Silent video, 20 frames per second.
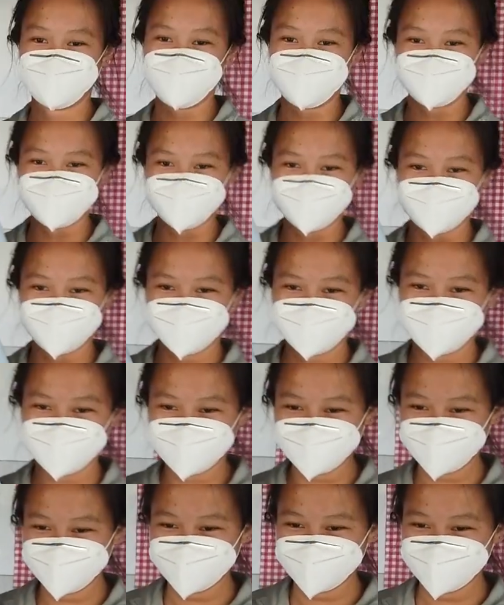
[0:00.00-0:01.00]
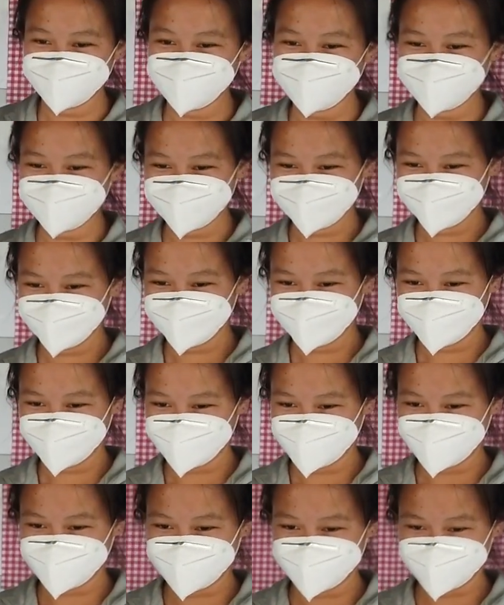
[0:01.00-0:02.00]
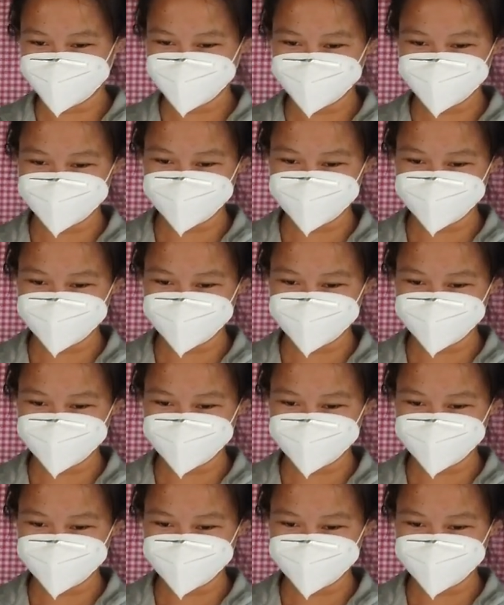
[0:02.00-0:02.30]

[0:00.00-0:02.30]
for PT Lab. We're learning all